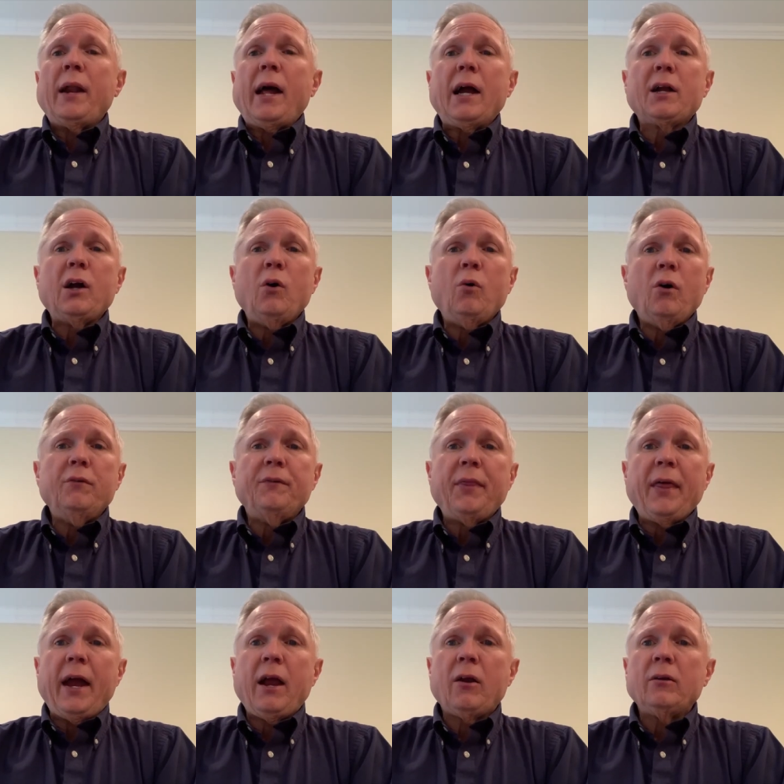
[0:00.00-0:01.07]
I go over
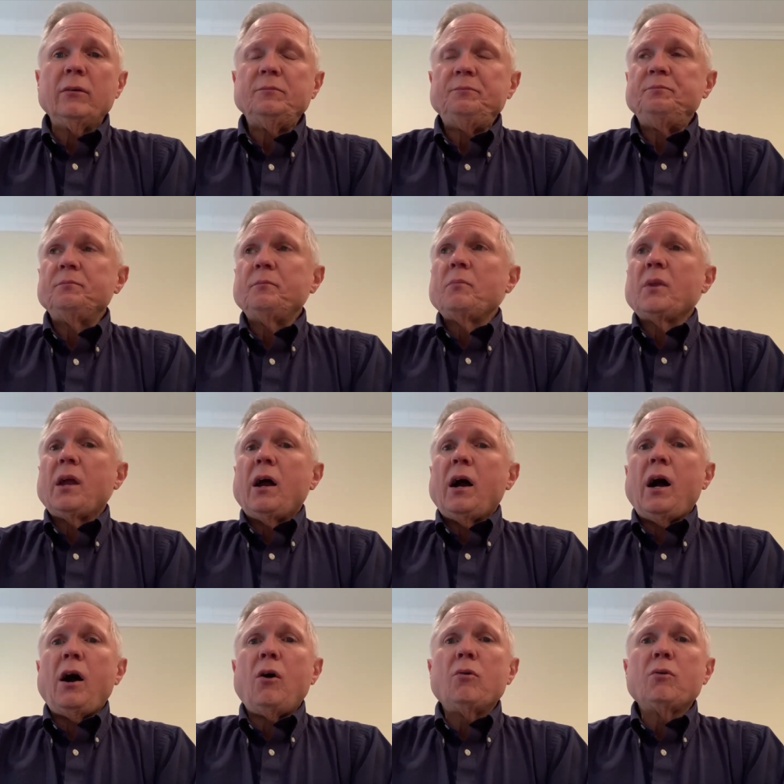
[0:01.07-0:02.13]
there,
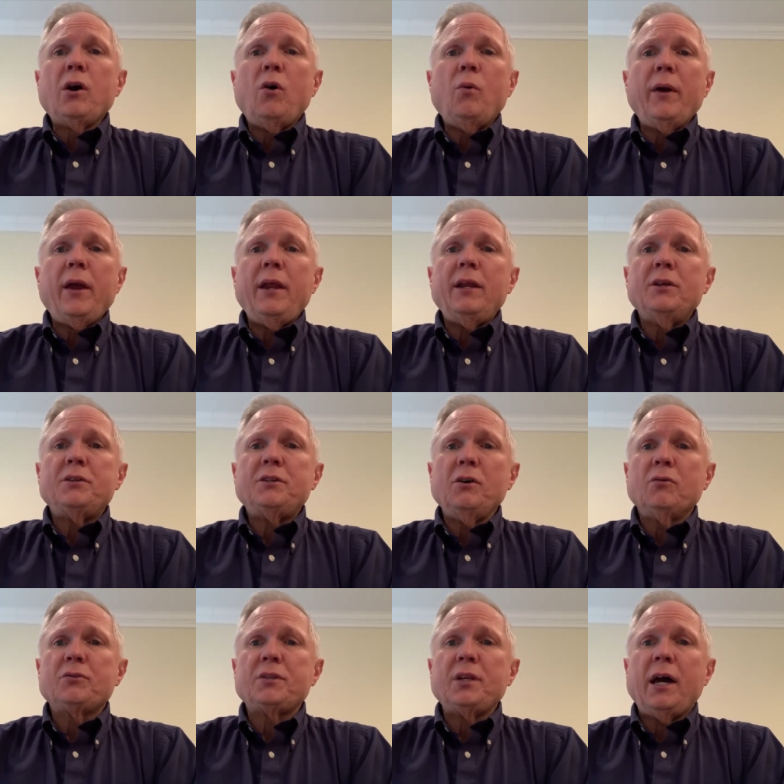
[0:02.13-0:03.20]
I'll go in and
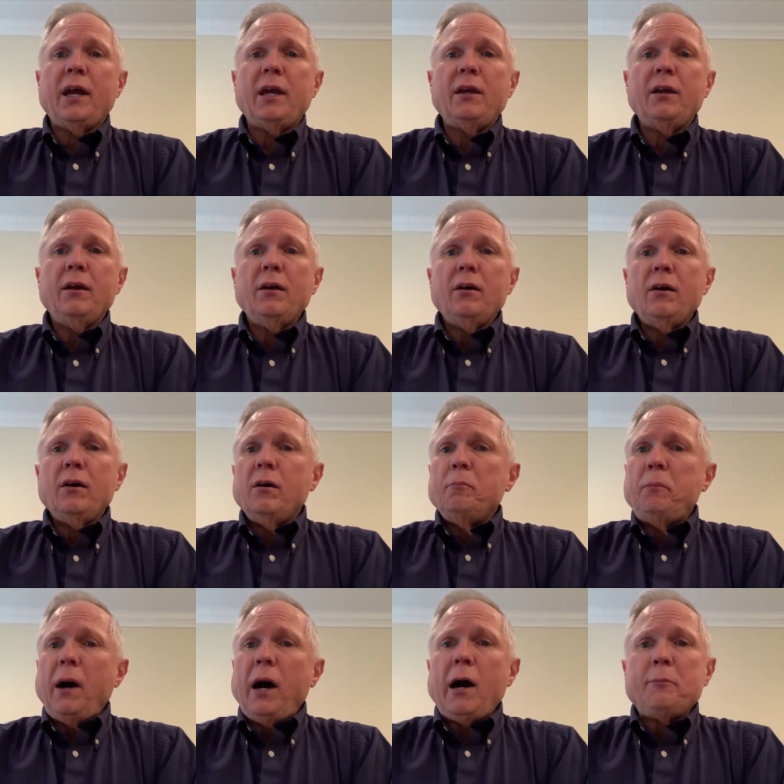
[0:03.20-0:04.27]
she'll say,
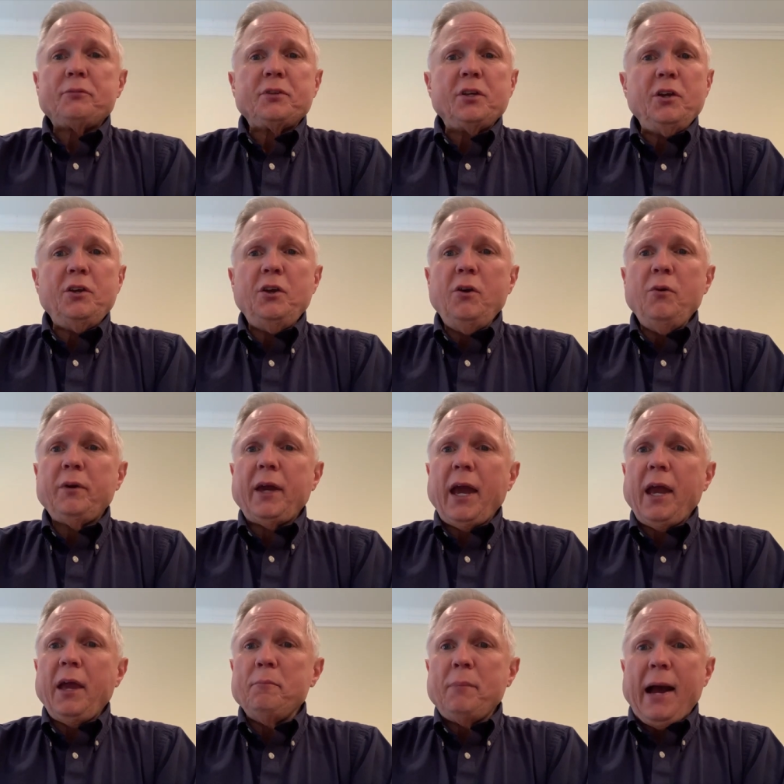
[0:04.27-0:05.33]
Popsy, you
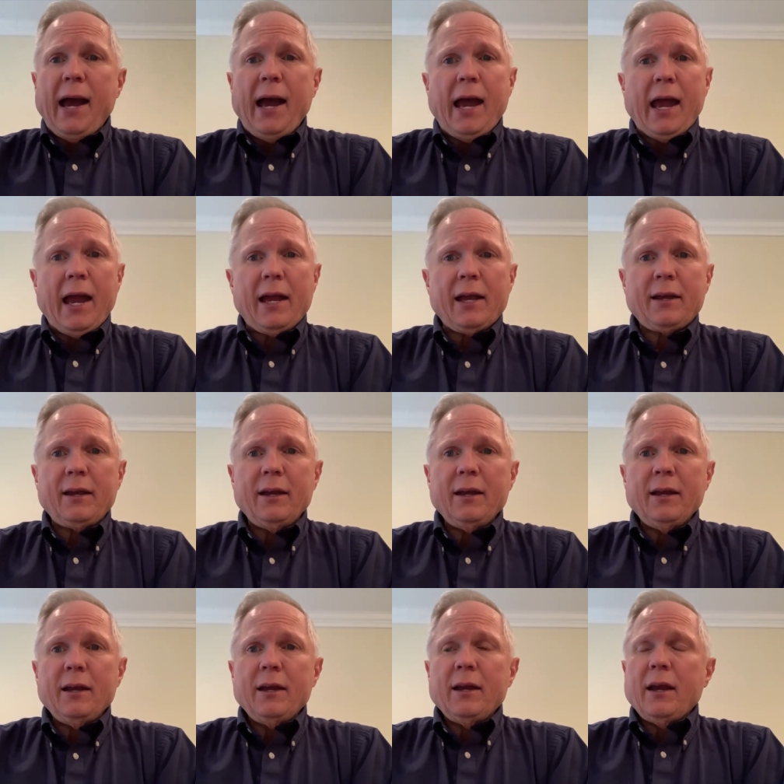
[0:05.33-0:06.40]
came back.
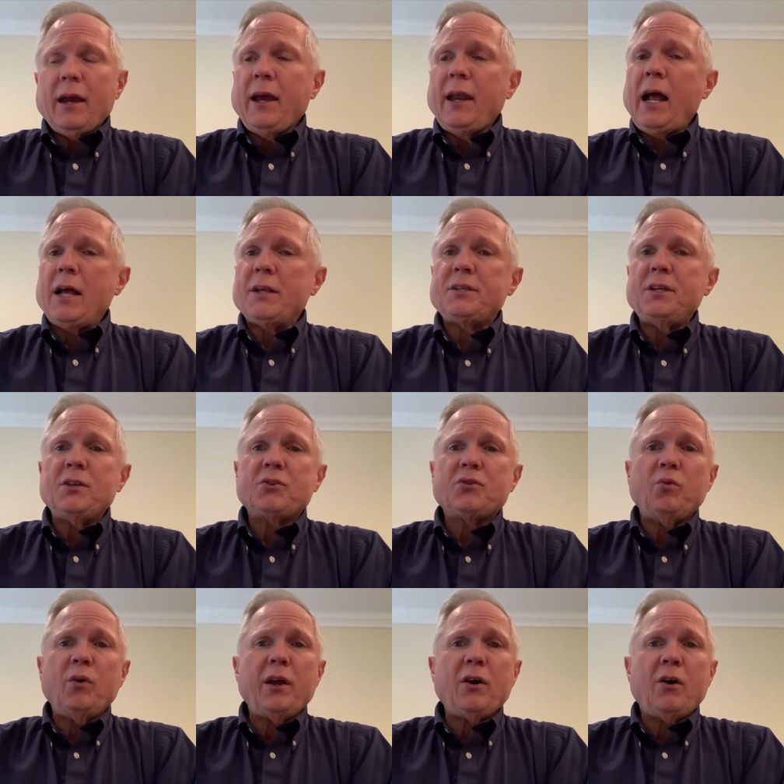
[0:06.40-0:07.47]
And I said,
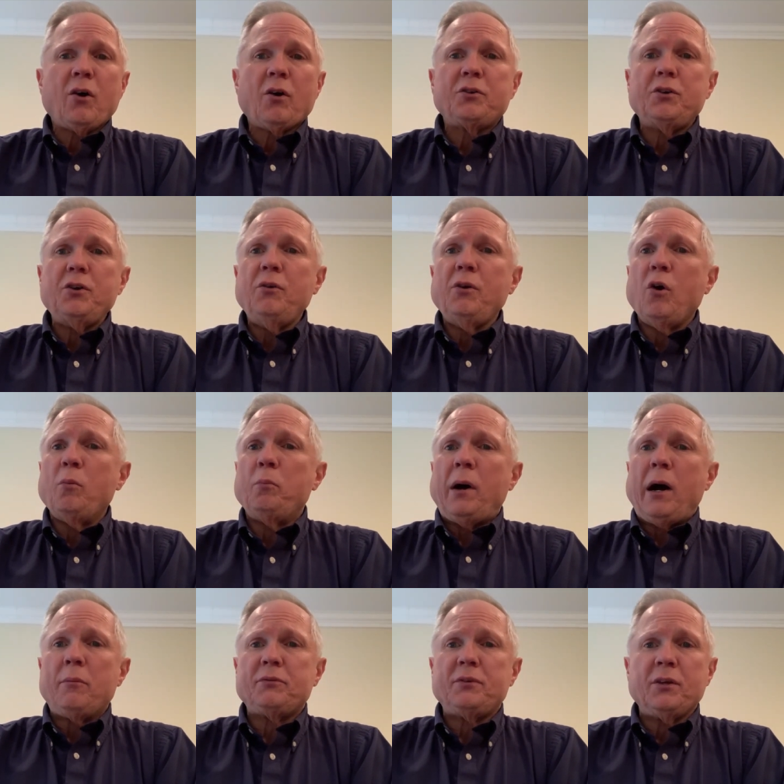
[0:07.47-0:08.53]
sweetheart, you know
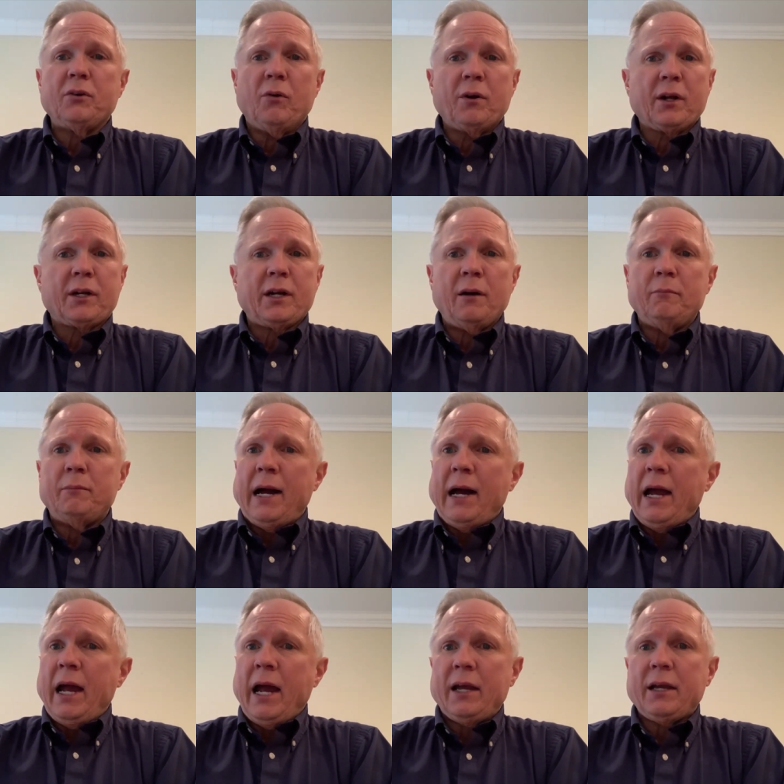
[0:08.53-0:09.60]
Popsy gonna come
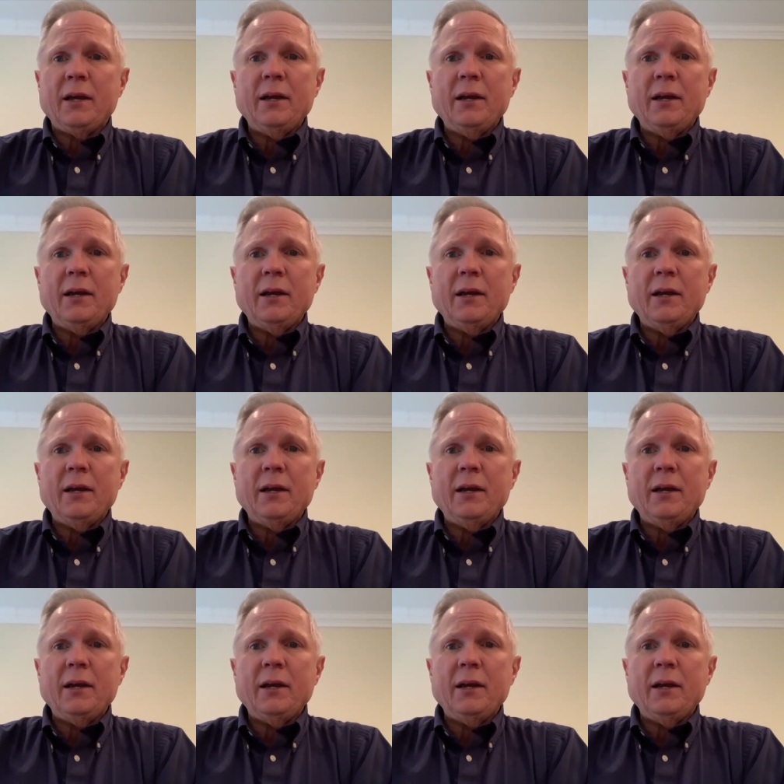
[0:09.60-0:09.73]
back.